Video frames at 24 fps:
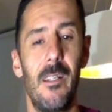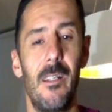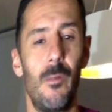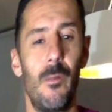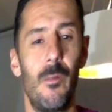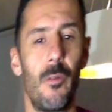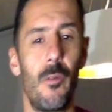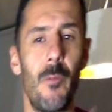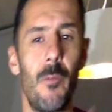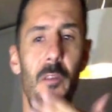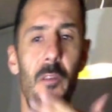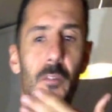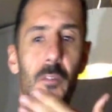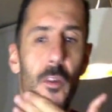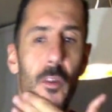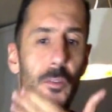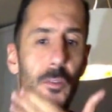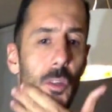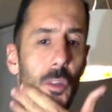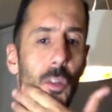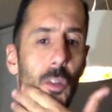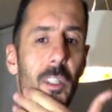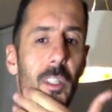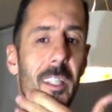It was my
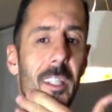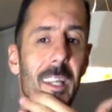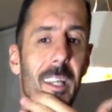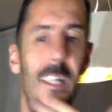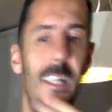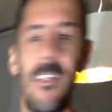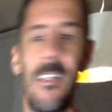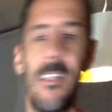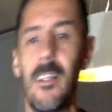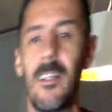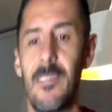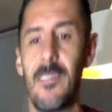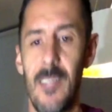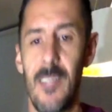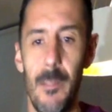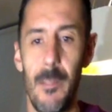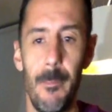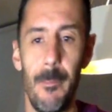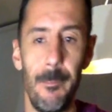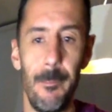first year on the Canadian team.